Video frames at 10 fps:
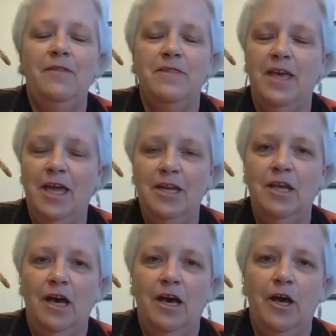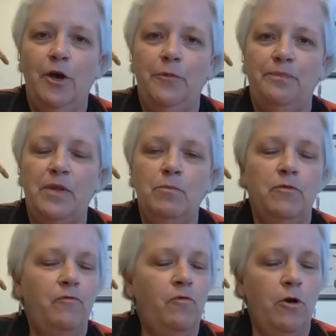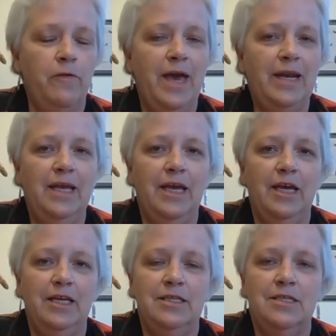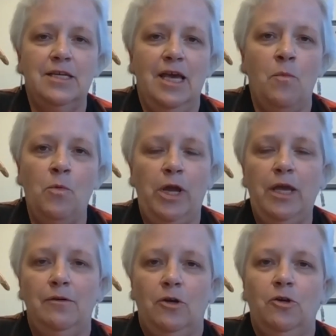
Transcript: And then before that ends, Emery,